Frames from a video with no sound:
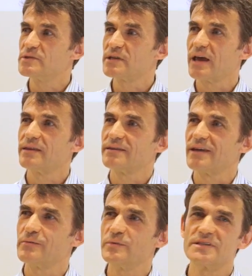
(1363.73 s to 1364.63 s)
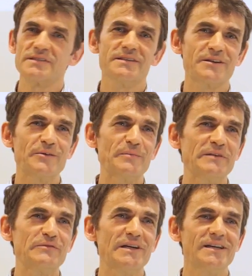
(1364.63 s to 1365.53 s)
So that was, you know, a
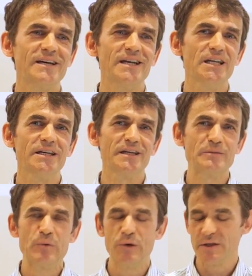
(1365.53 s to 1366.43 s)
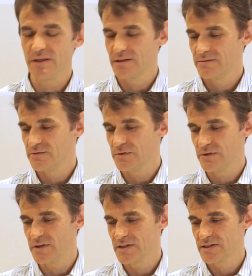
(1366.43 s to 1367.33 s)
bit of a learning point
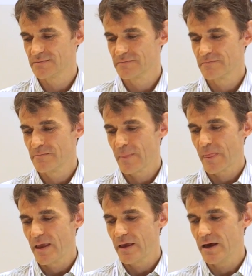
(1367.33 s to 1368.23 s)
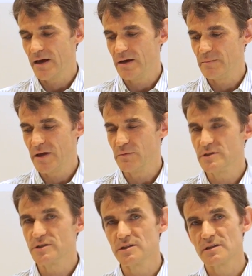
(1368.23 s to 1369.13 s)
for us. It
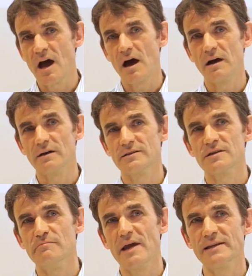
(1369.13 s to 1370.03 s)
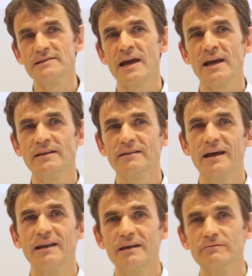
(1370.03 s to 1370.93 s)
was just hard to maintain
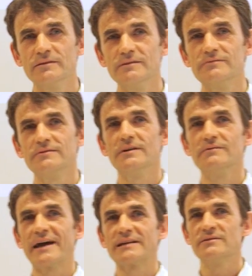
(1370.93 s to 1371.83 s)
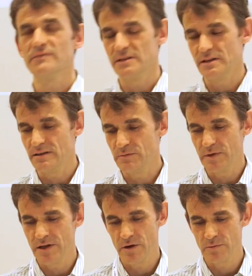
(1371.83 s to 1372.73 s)
that level of activity that
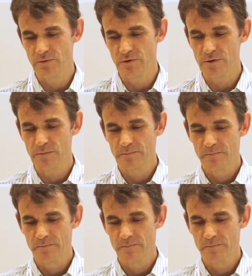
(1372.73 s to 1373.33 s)
we'd hoped for.